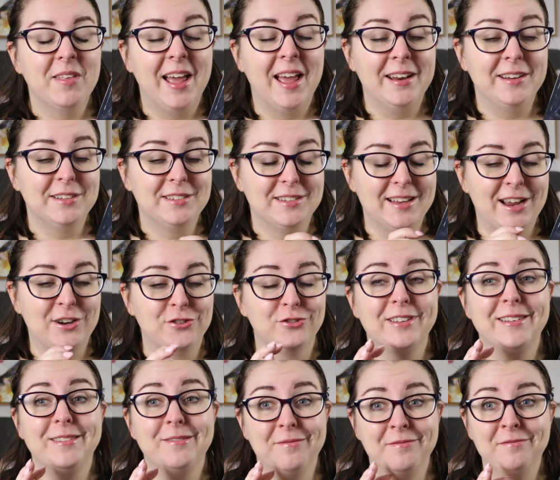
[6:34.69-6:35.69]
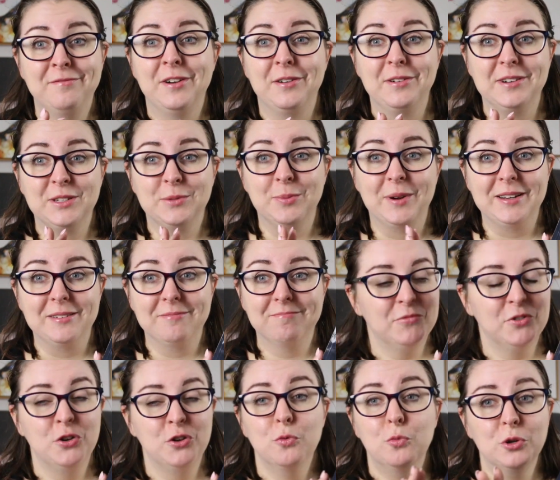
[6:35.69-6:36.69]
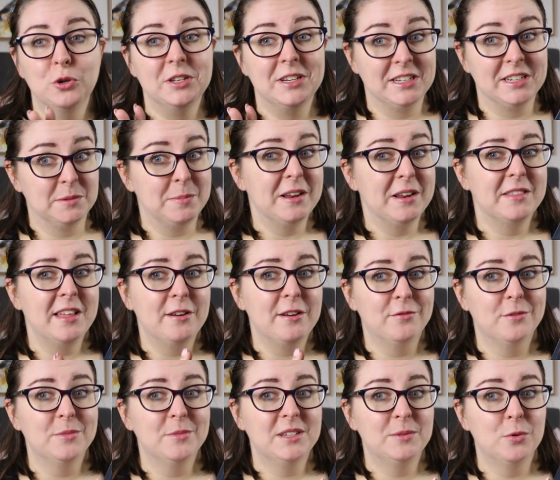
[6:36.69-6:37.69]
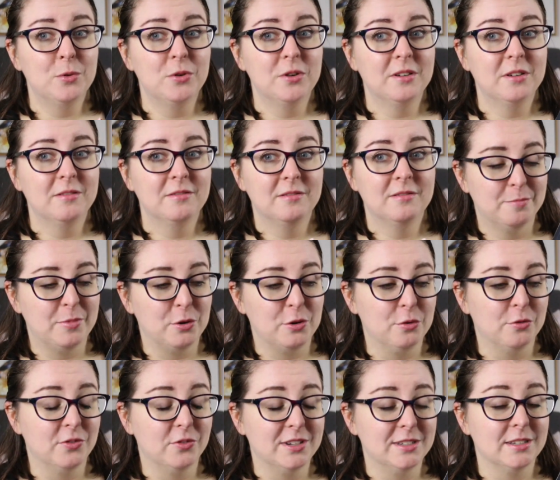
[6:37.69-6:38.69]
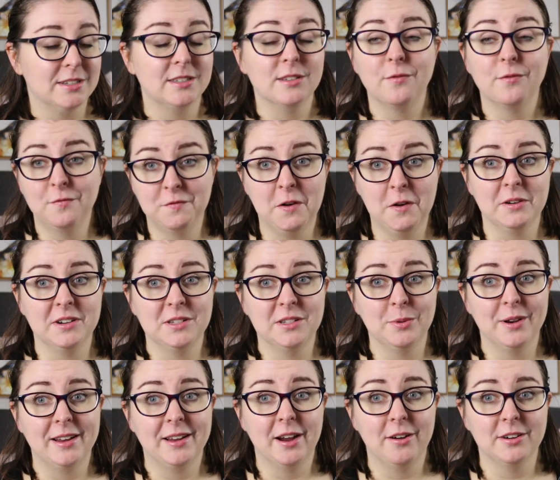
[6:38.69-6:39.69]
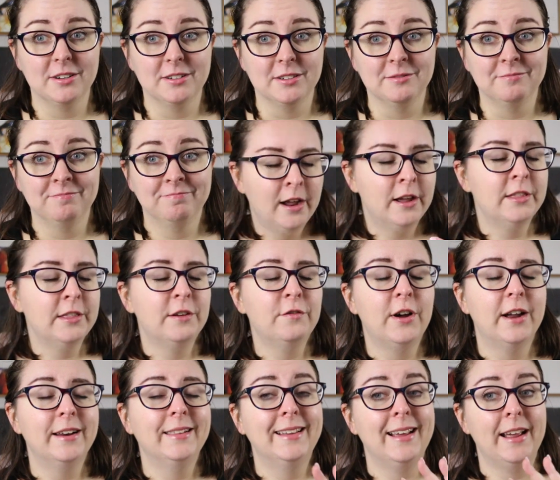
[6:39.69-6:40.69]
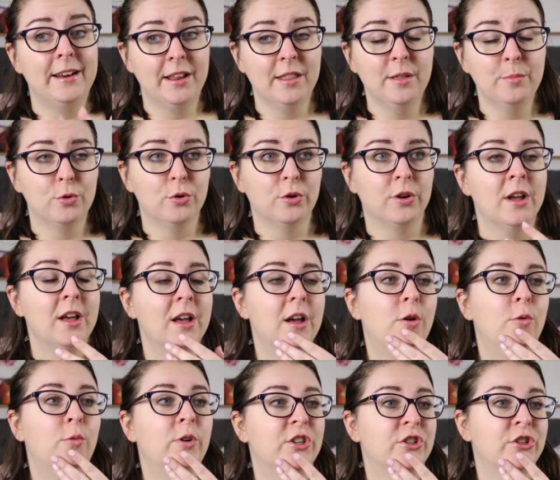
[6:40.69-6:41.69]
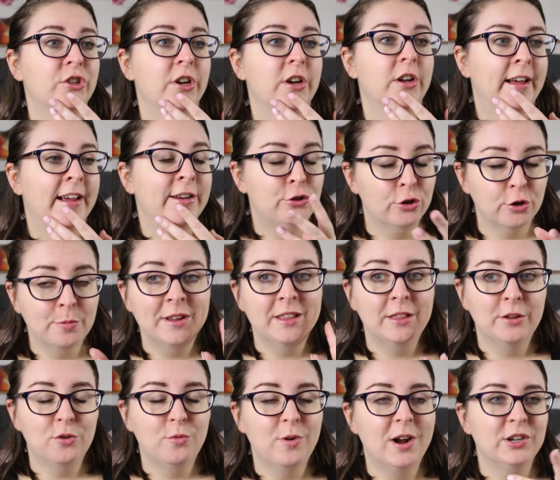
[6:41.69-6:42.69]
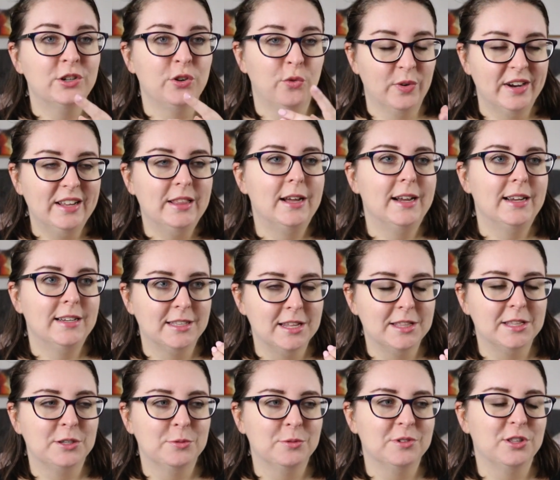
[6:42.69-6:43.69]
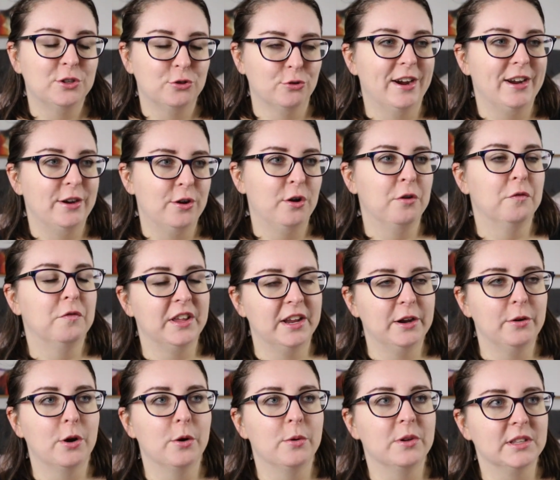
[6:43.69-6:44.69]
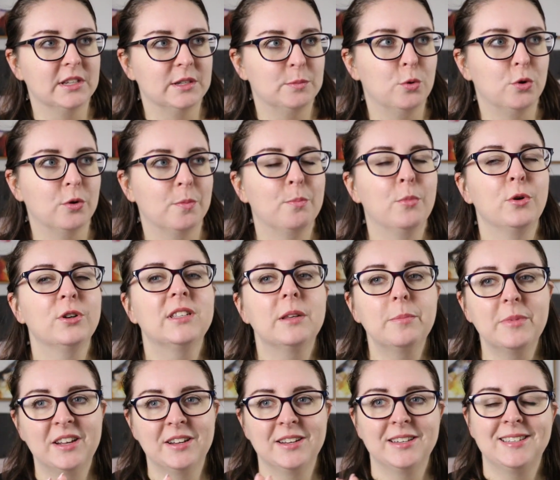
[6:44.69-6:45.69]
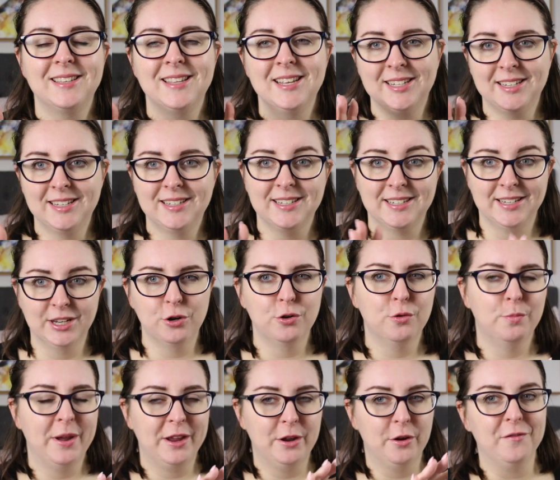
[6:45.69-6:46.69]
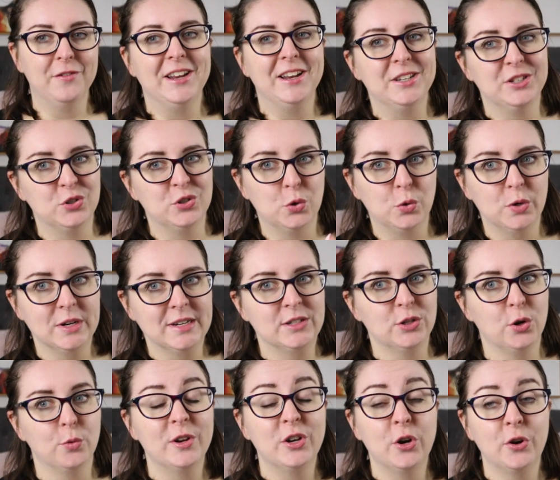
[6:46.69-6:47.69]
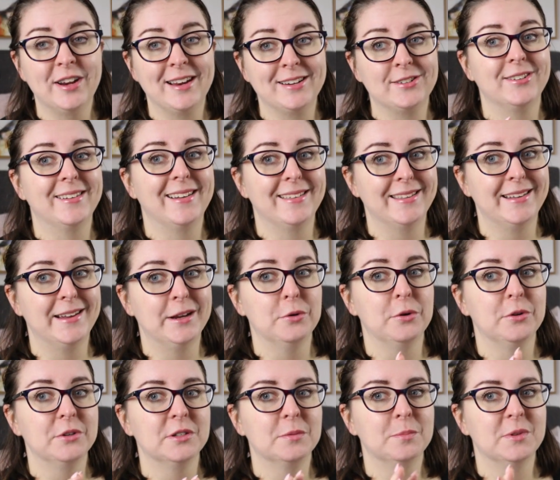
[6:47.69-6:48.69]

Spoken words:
And it's actually very sweet. You wouldn't expect that from this book, but Opheus is a very sweet character. And then finally, another book, which it took me a little while to realize that this was the trait of the hero in this book, mostly because this is a single POV story, so we don't actually get the hero's